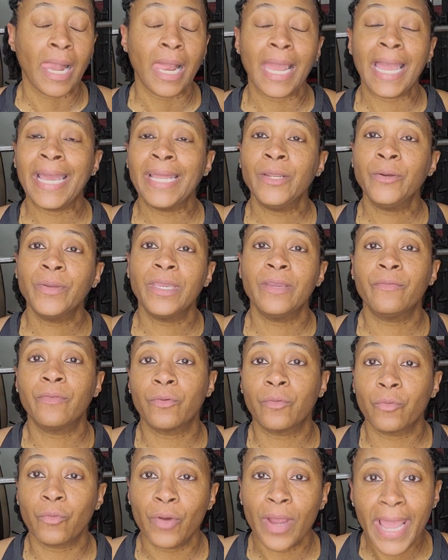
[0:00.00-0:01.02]
I don't give a
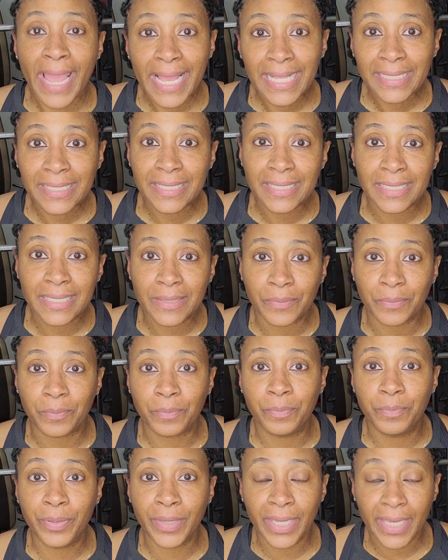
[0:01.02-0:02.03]
rat's
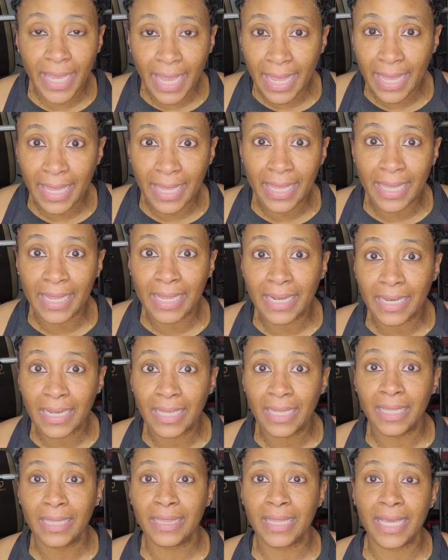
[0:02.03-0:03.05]
behind
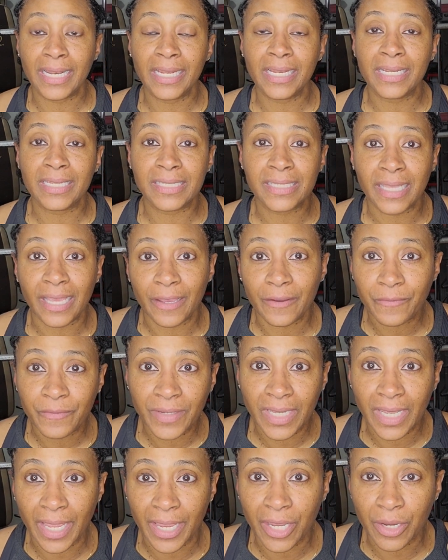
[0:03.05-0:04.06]
that it is F
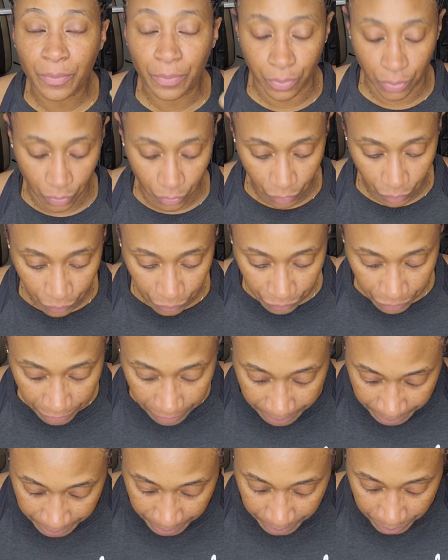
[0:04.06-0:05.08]
D A approved,
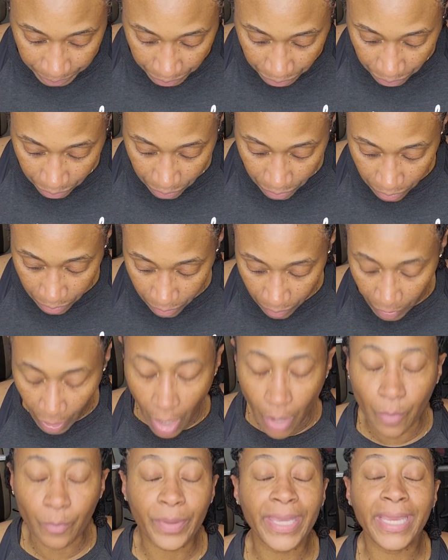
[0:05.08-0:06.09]

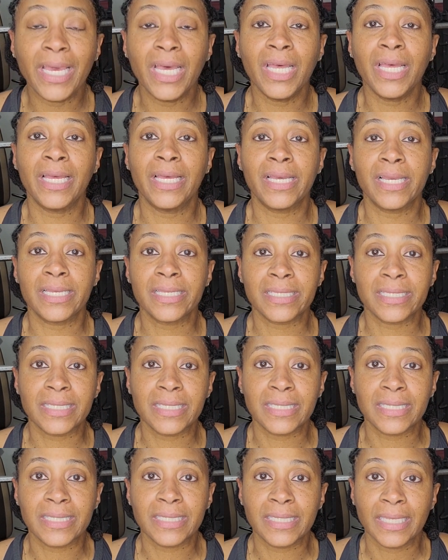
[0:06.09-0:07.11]

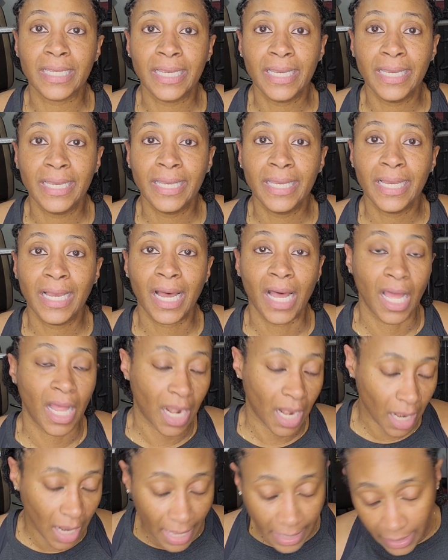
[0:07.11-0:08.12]
because
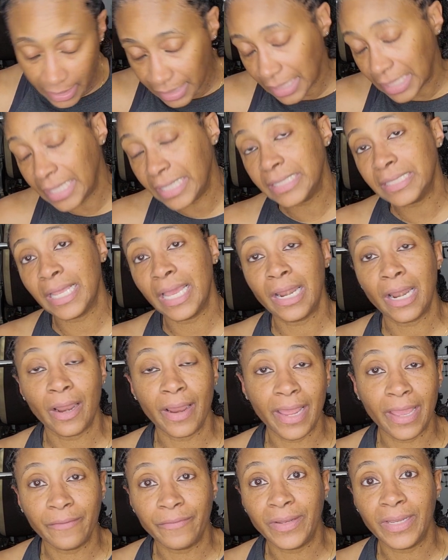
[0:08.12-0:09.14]
a lot of things that
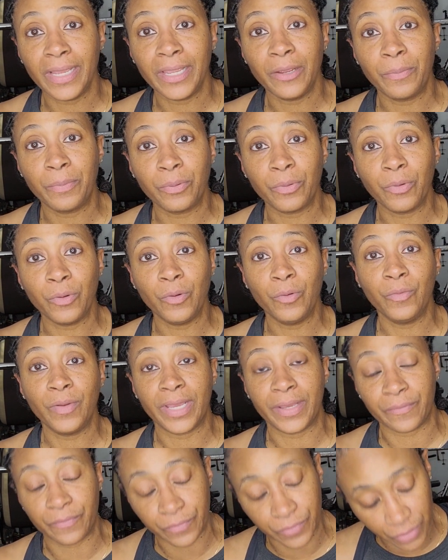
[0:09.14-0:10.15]
are F D A approved
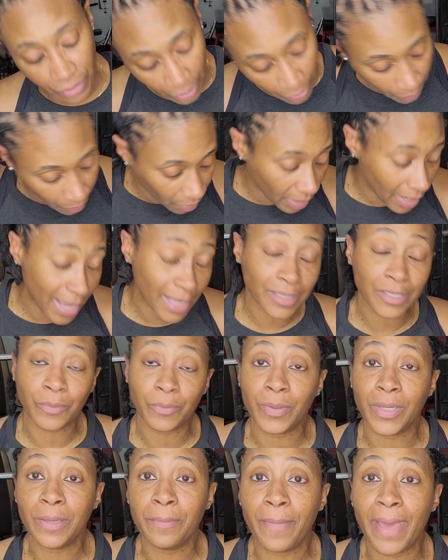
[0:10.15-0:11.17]
have turned out to
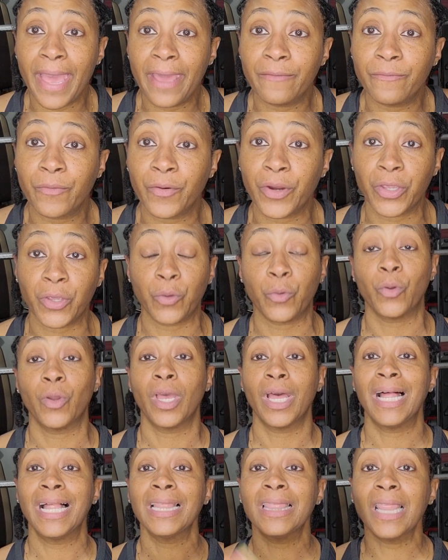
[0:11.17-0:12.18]
be bad for you,
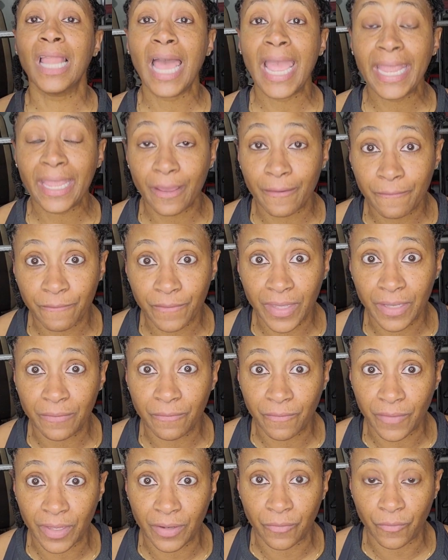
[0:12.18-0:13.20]
like
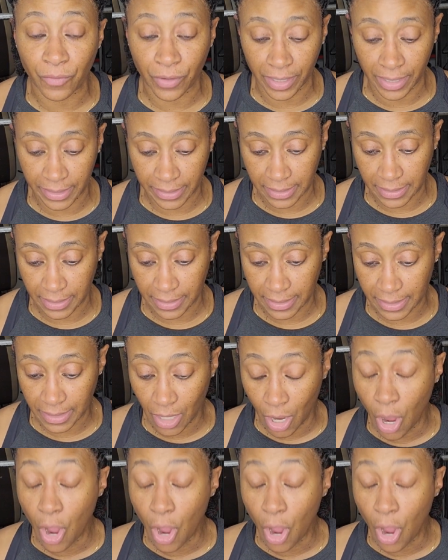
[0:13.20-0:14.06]
Fen-Phen, for instance.